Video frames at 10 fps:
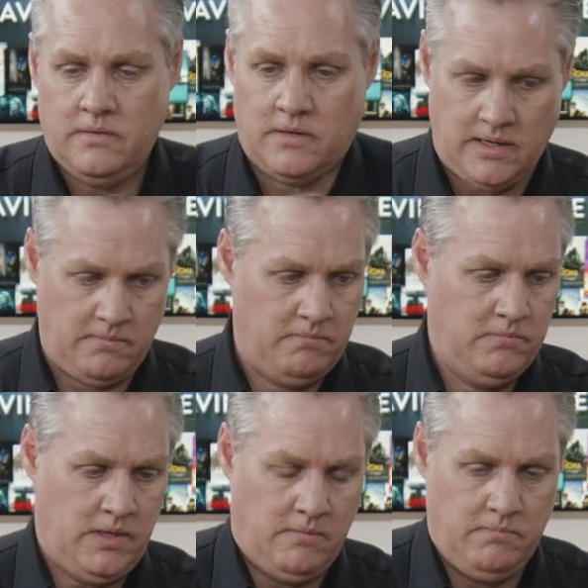
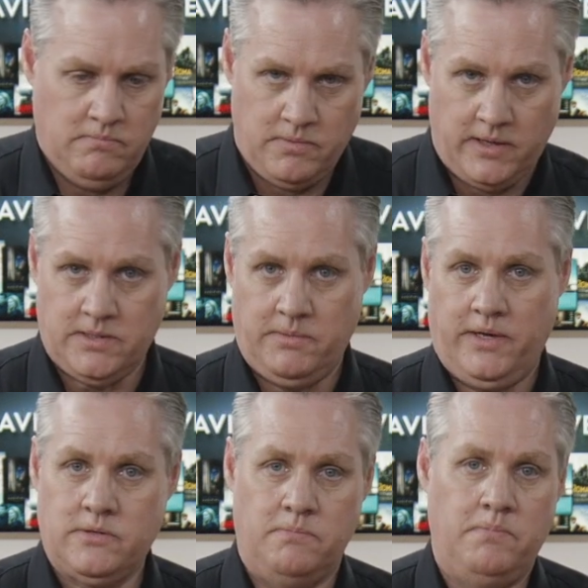buying some of the
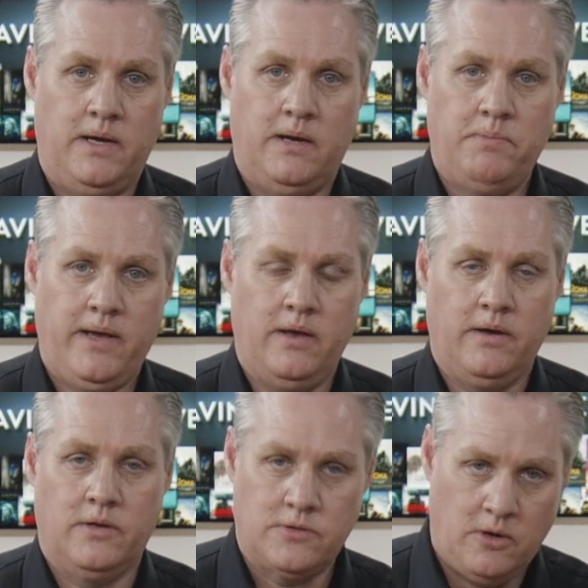extra
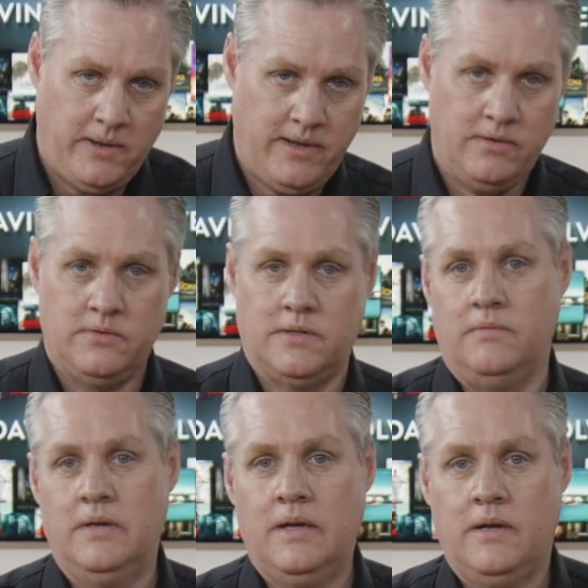control panels and